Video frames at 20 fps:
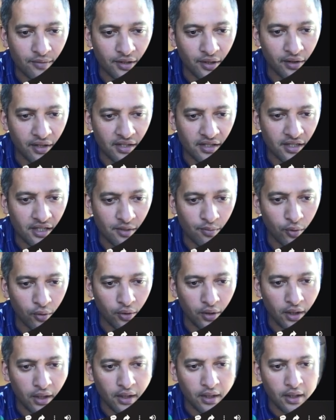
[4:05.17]
So let's just
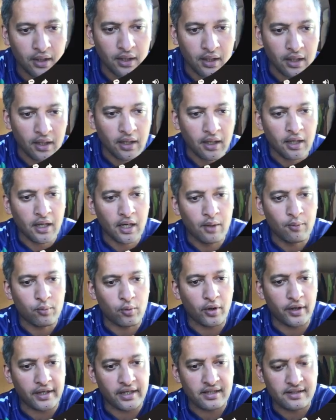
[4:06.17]
put
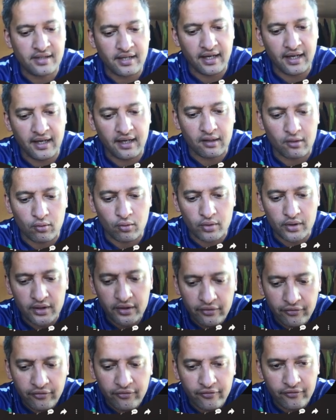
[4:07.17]
bright guitar
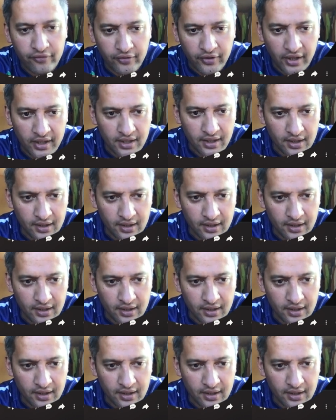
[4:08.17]
riff.